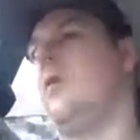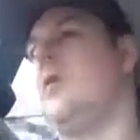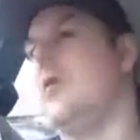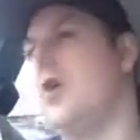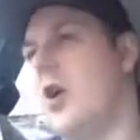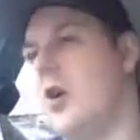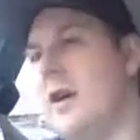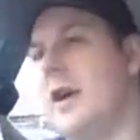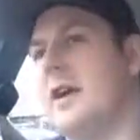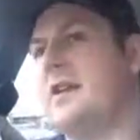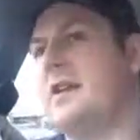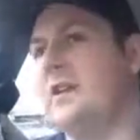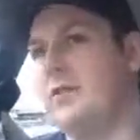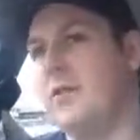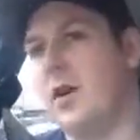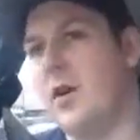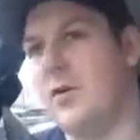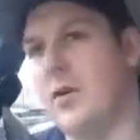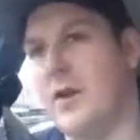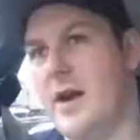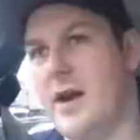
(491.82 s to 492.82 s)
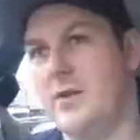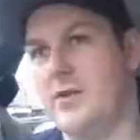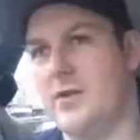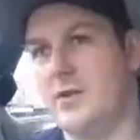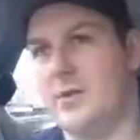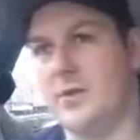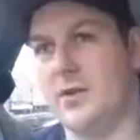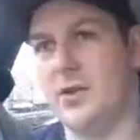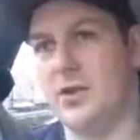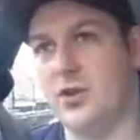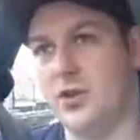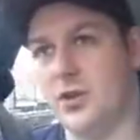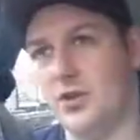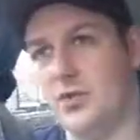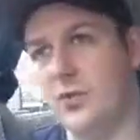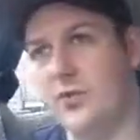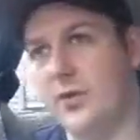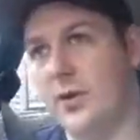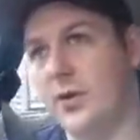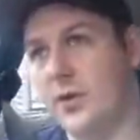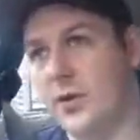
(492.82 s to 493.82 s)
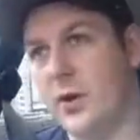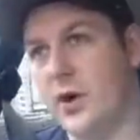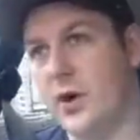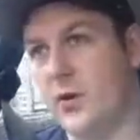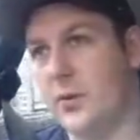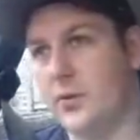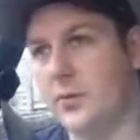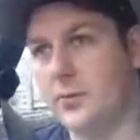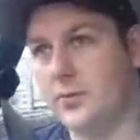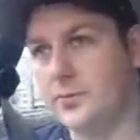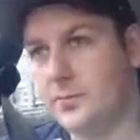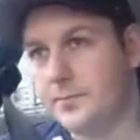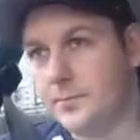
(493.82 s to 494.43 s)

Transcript: your negative aura down just because you feel cold.